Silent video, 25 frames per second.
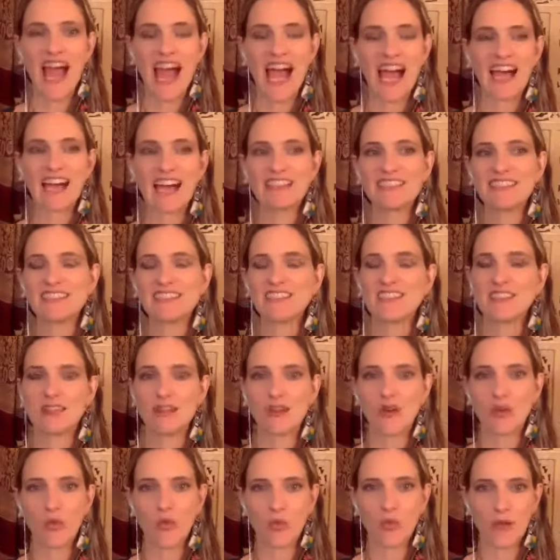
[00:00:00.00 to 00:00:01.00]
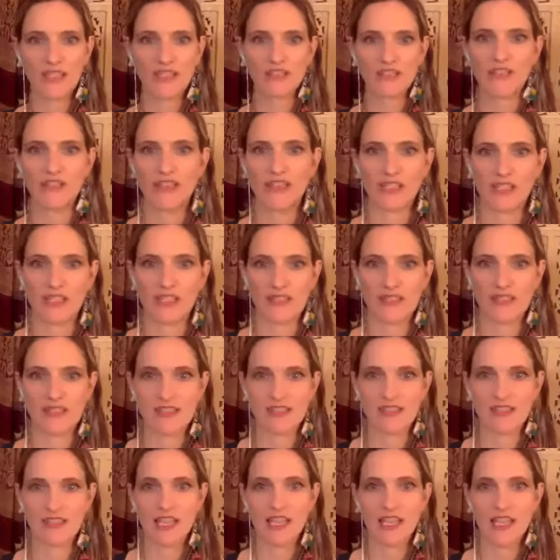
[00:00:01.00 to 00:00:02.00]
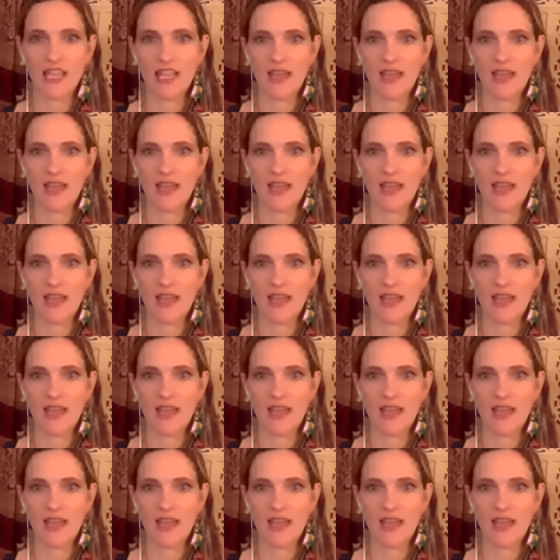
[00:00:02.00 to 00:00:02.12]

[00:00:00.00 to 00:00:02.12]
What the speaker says: ask questions.